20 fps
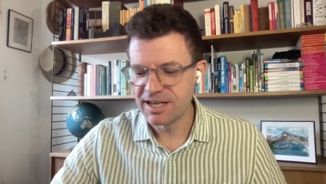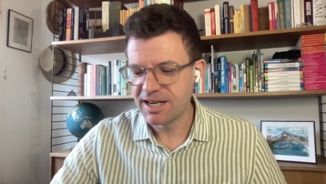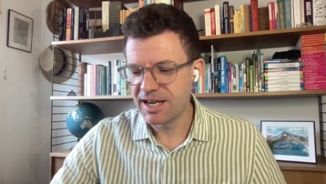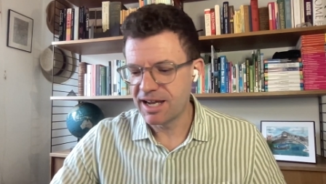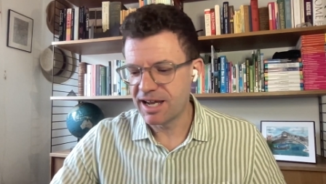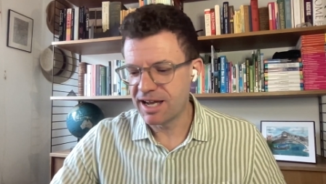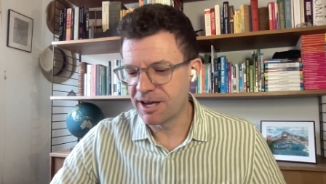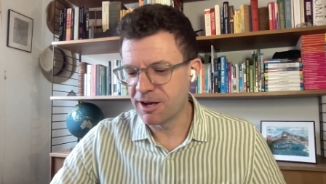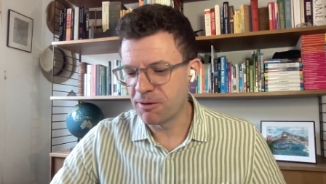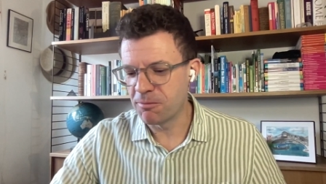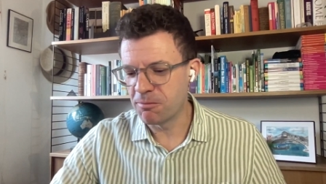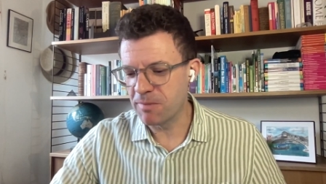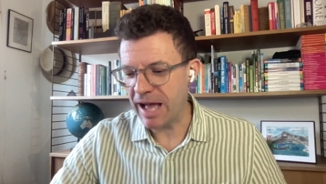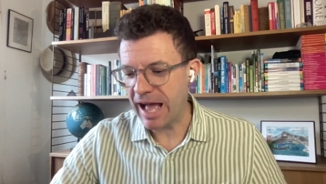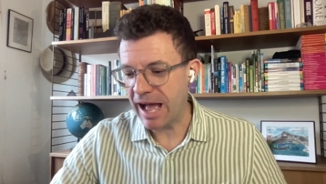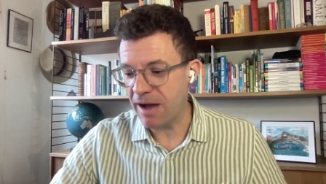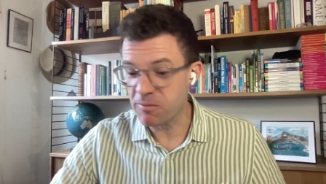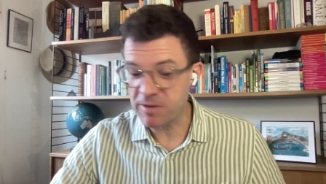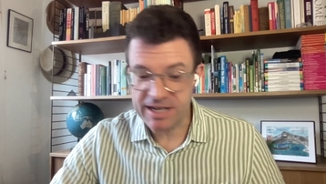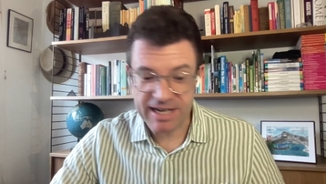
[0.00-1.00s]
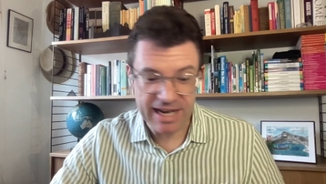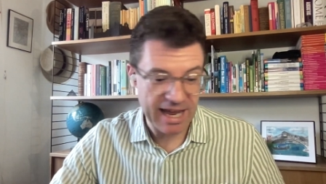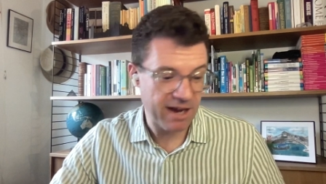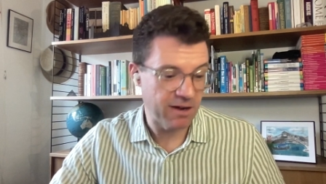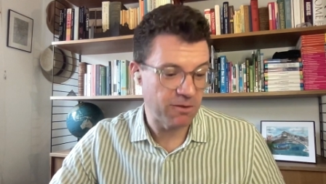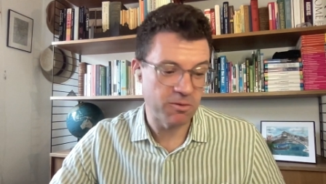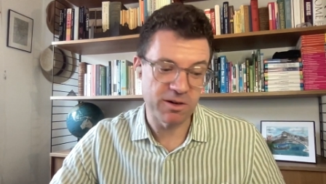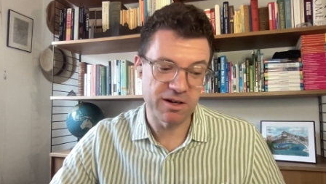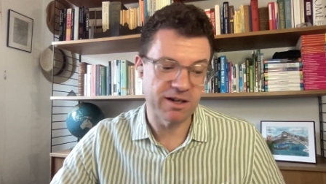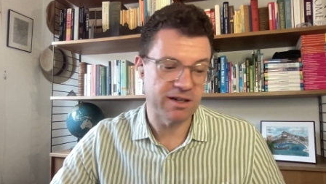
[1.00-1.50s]
And we now
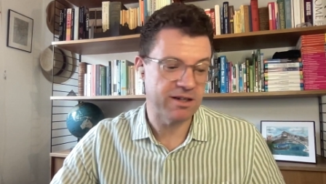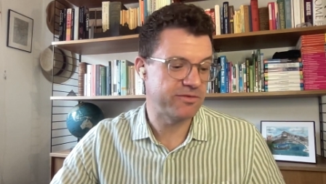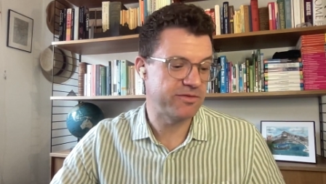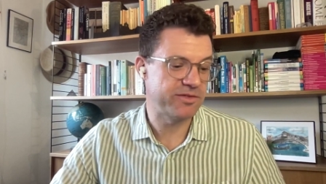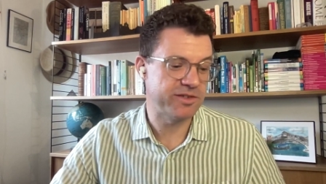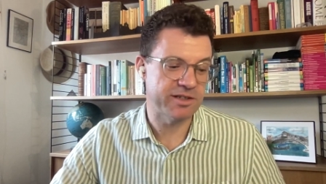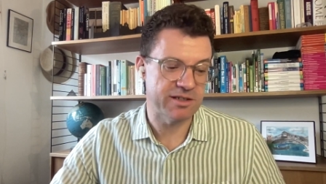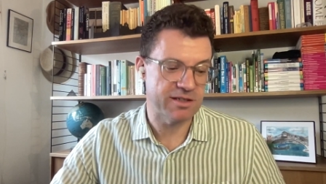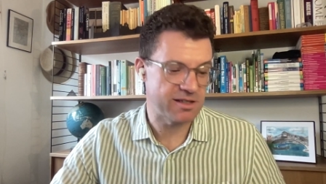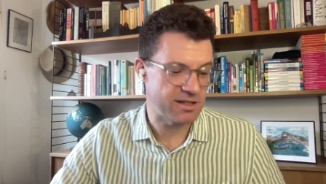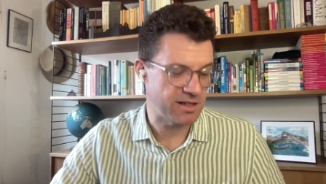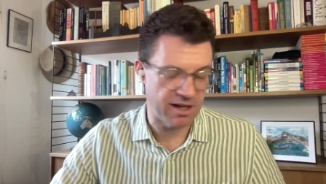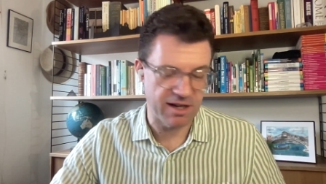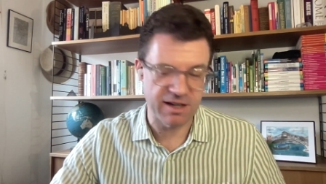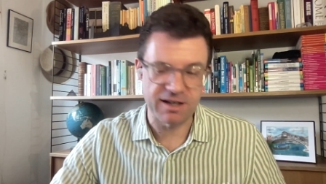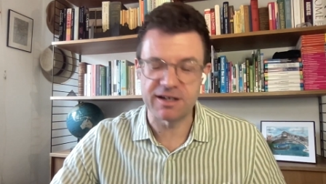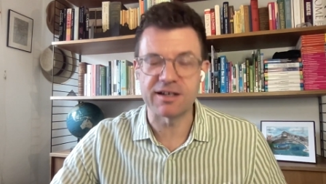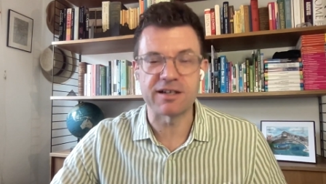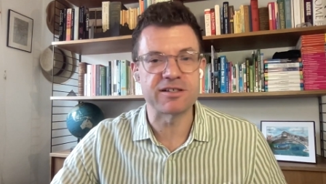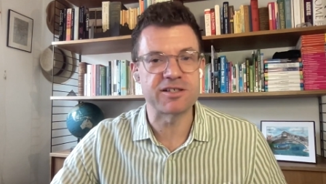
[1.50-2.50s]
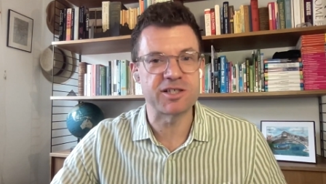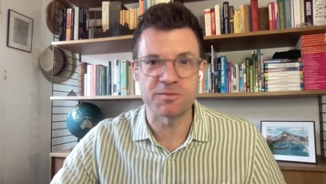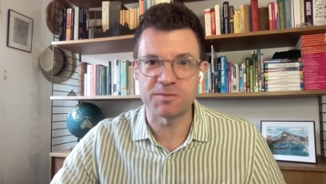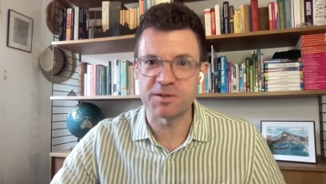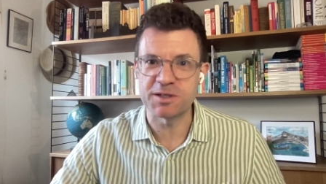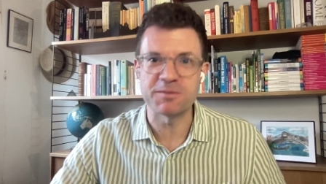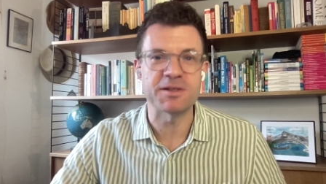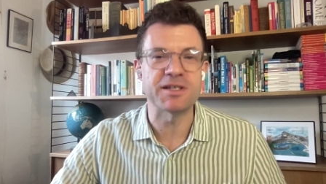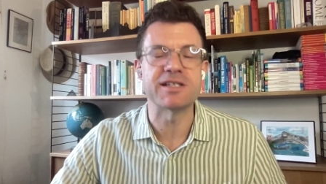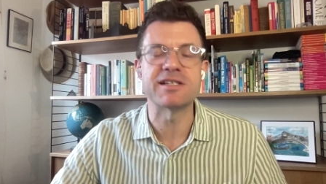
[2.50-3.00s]
work for Sky Arts, the
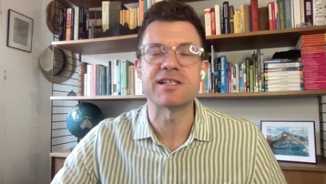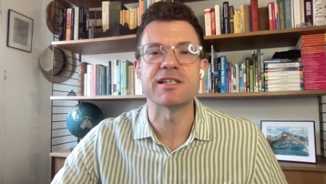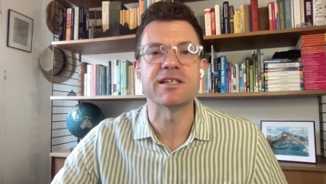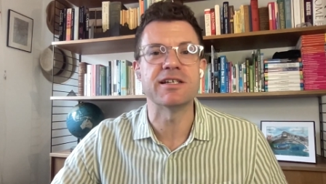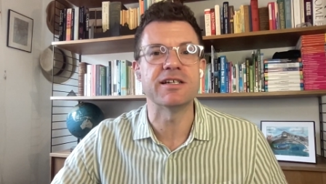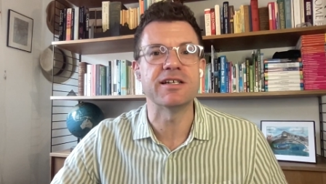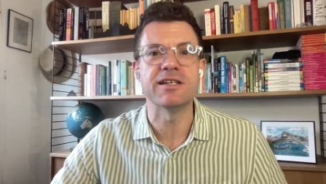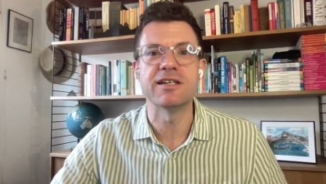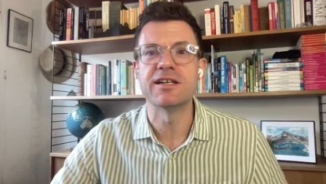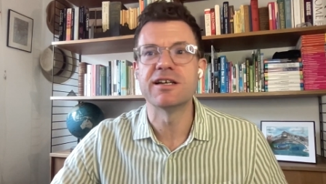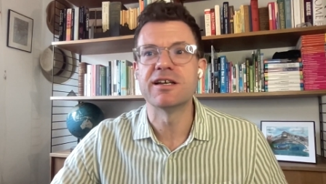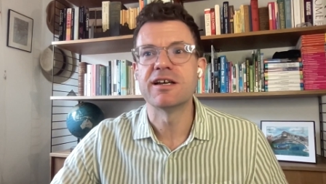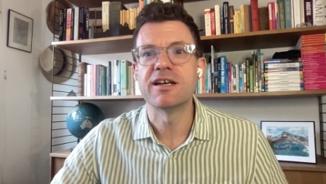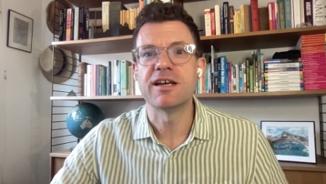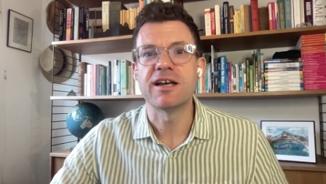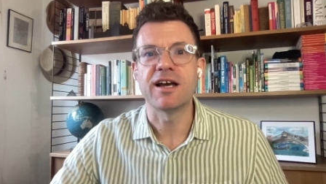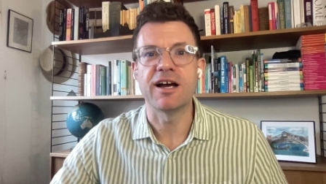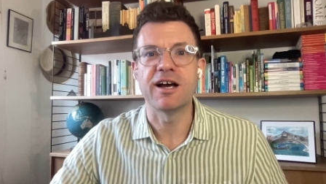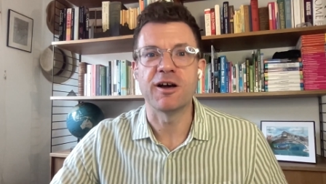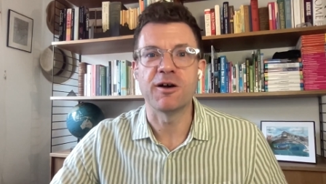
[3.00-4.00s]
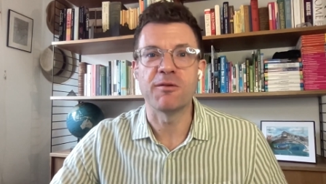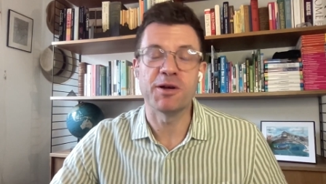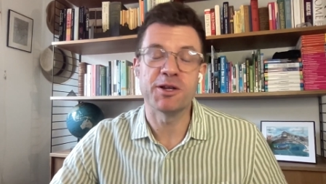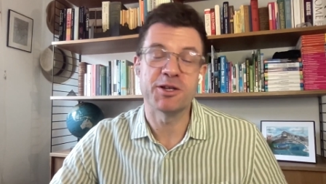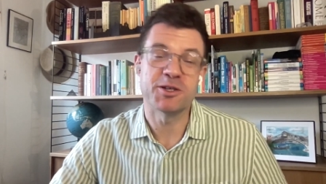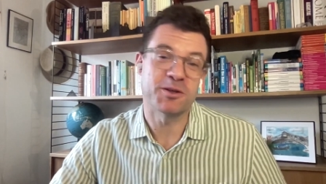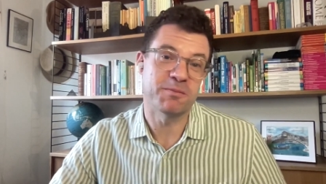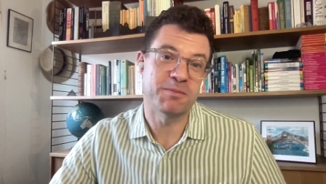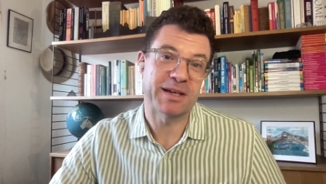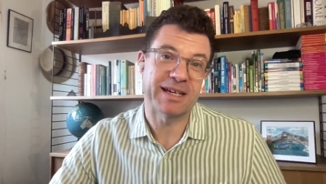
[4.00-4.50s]
BBC,
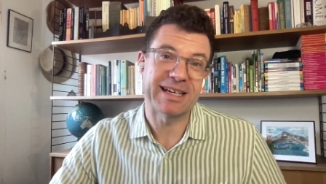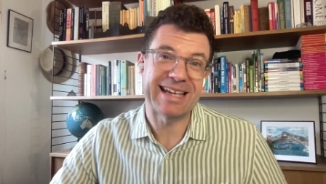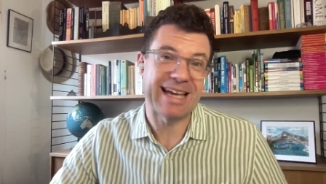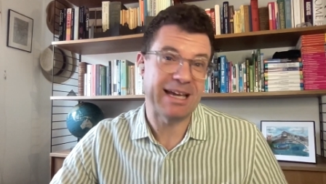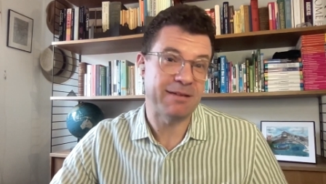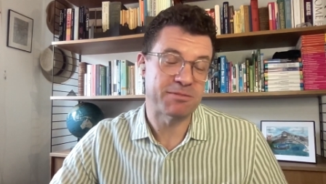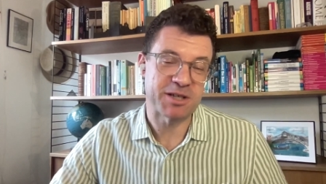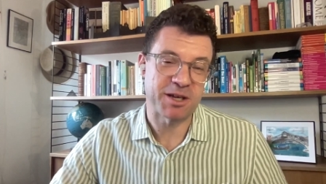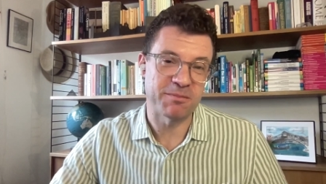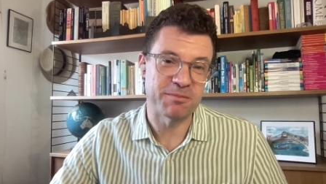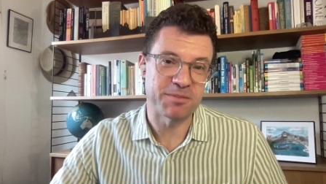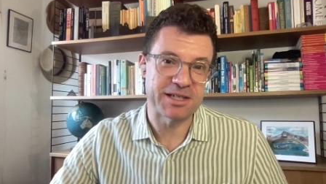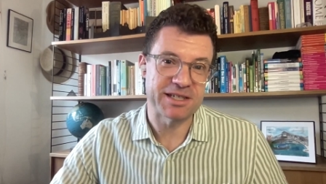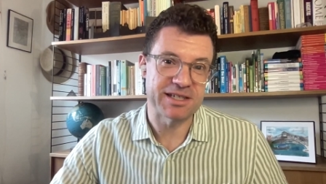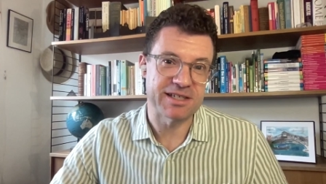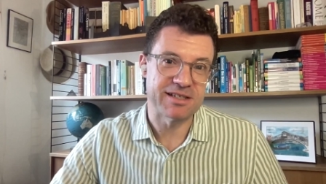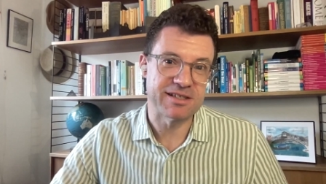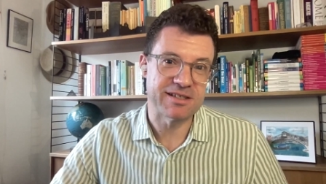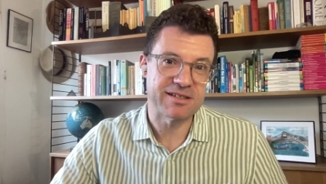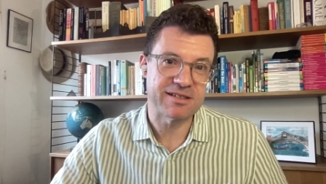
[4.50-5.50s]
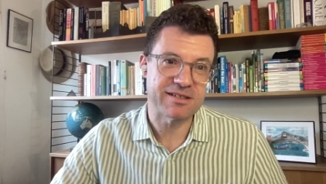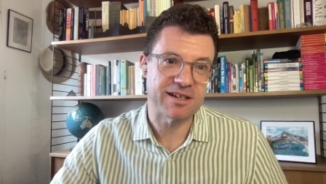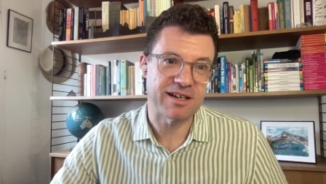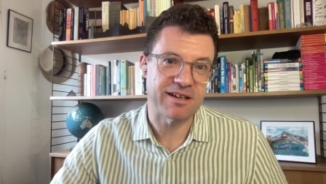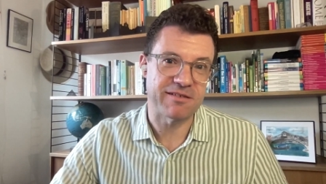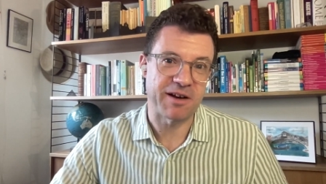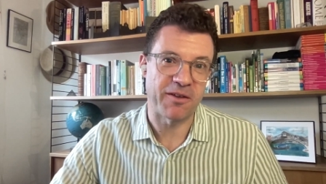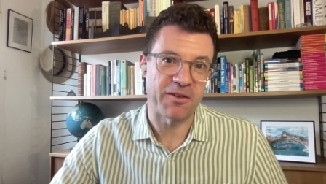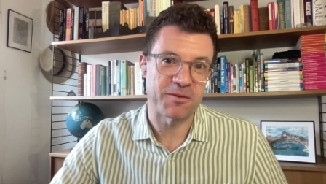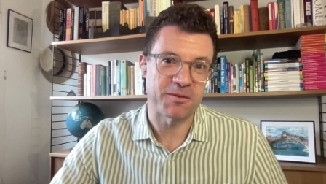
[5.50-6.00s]
and some big games companies
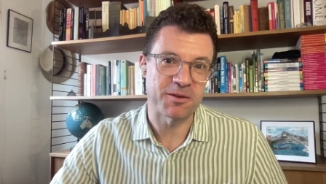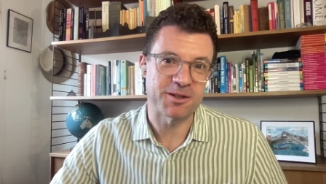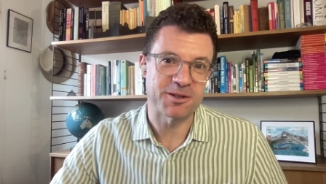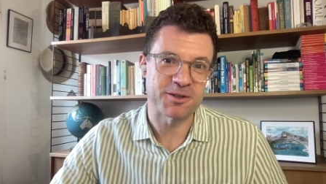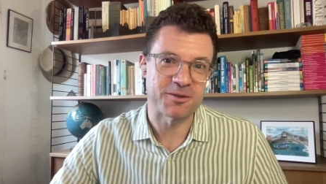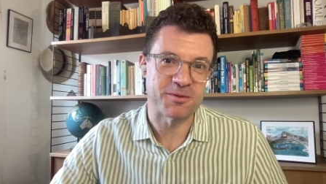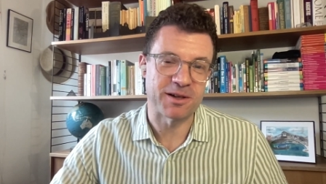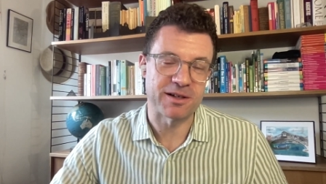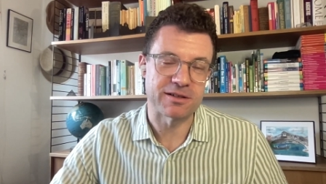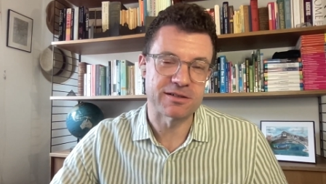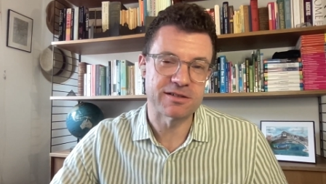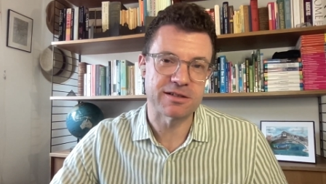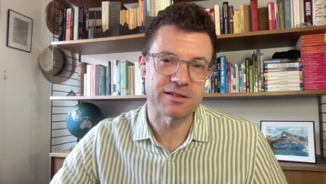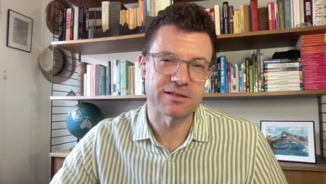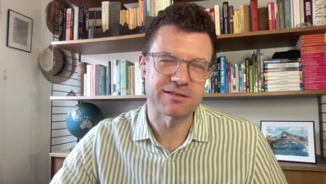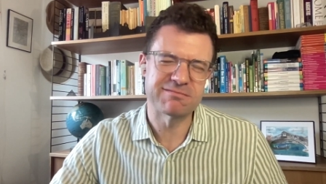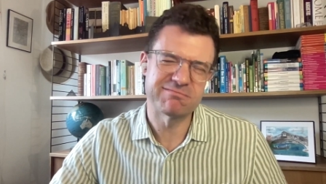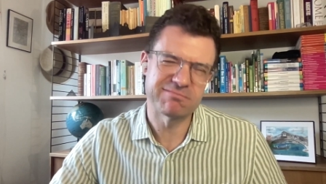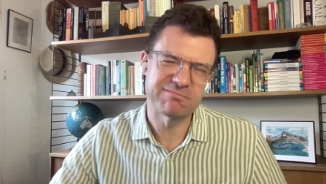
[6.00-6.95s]
around the world as well. So